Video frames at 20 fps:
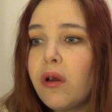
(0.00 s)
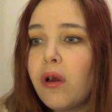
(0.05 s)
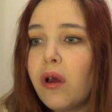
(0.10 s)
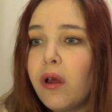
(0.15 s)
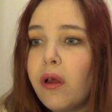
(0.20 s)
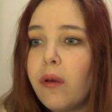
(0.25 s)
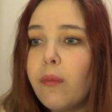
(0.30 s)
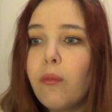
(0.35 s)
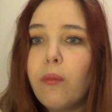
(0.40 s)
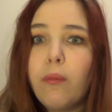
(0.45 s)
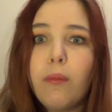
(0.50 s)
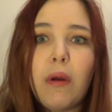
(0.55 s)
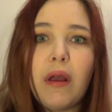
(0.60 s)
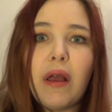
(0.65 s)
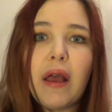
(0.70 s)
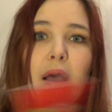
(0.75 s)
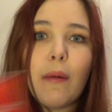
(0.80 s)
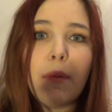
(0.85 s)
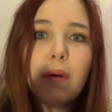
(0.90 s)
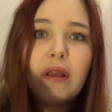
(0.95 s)

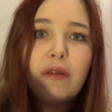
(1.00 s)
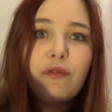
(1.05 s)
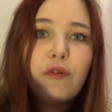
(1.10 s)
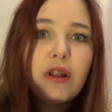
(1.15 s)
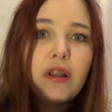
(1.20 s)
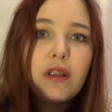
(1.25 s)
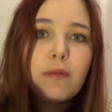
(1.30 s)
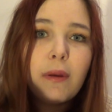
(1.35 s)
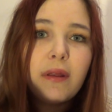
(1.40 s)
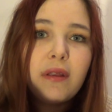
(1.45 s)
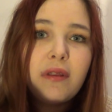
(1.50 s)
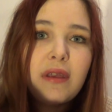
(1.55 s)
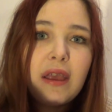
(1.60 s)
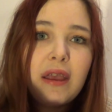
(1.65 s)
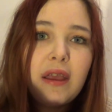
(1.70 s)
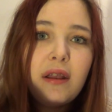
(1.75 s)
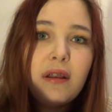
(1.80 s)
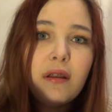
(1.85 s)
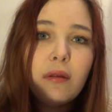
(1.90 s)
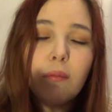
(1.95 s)
how it affects my
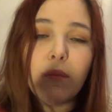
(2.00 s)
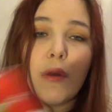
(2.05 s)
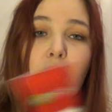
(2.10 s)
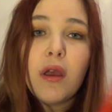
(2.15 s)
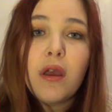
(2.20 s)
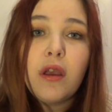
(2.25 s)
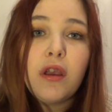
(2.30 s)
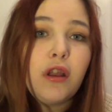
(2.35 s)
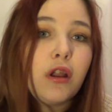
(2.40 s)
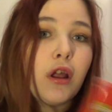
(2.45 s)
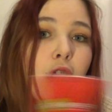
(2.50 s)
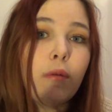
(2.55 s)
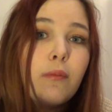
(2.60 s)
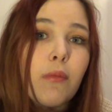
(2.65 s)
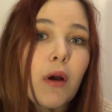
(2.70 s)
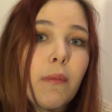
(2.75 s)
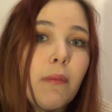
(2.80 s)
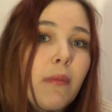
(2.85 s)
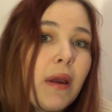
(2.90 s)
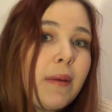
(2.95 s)
skin. And you
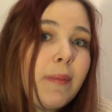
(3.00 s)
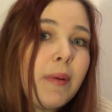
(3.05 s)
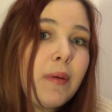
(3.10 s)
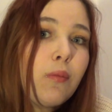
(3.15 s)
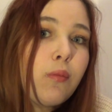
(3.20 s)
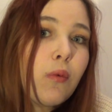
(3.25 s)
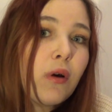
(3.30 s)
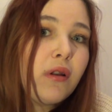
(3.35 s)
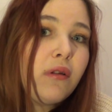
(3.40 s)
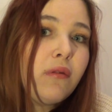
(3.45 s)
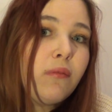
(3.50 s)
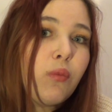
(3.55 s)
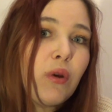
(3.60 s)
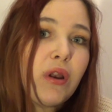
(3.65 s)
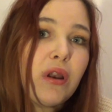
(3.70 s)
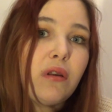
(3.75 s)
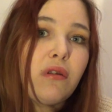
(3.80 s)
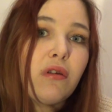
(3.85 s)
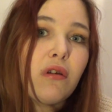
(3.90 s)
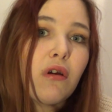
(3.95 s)
know, maybe one
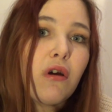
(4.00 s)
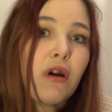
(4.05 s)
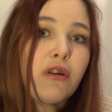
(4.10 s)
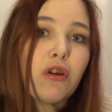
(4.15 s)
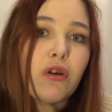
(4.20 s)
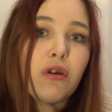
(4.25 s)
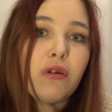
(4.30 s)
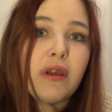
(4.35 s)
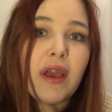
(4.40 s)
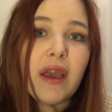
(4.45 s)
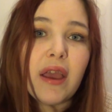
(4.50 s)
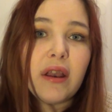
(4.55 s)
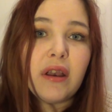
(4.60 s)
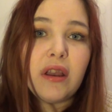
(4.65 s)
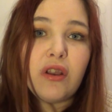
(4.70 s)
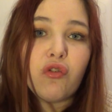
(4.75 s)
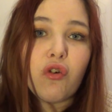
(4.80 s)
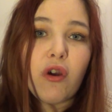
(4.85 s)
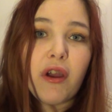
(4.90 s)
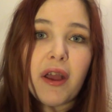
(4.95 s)
winter I don't get
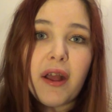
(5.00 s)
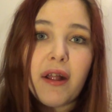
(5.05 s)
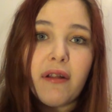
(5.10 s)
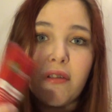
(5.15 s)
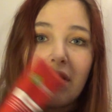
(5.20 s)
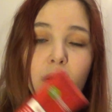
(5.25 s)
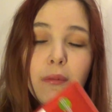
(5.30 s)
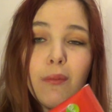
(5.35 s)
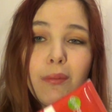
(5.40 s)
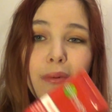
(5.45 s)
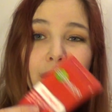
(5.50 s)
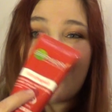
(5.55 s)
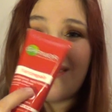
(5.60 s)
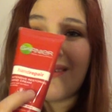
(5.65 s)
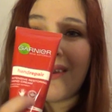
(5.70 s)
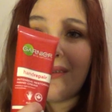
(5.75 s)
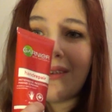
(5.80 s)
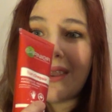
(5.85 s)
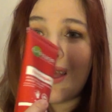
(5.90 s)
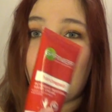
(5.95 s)
any dry hands anymore, but
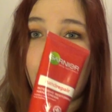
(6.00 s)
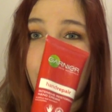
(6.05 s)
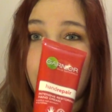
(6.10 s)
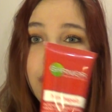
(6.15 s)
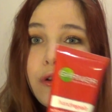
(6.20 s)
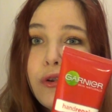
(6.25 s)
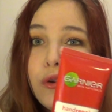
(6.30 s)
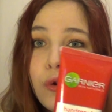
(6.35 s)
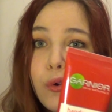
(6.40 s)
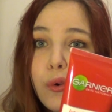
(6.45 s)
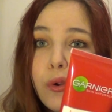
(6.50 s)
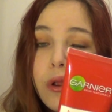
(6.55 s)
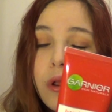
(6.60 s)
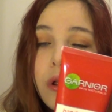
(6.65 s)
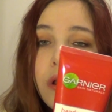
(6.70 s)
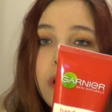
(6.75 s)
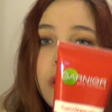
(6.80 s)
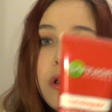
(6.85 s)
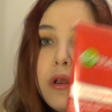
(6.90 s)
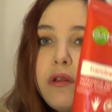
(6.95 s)
now I do.
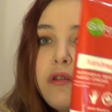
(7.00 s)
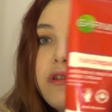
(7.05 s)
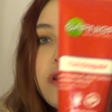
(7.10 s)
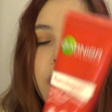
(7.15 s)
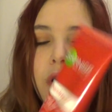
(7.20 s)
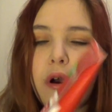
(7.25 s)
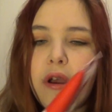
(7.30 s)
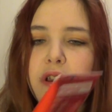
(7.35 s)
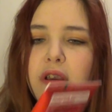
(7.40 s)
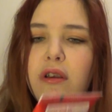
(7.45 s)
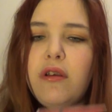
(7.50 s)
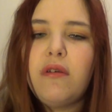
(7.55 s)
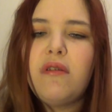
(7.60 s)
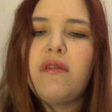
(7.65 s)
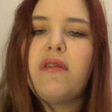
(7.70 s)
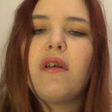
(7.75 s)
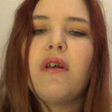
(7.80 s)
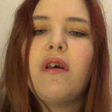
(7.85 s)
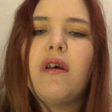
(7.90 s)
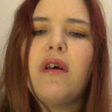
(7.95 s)
So I use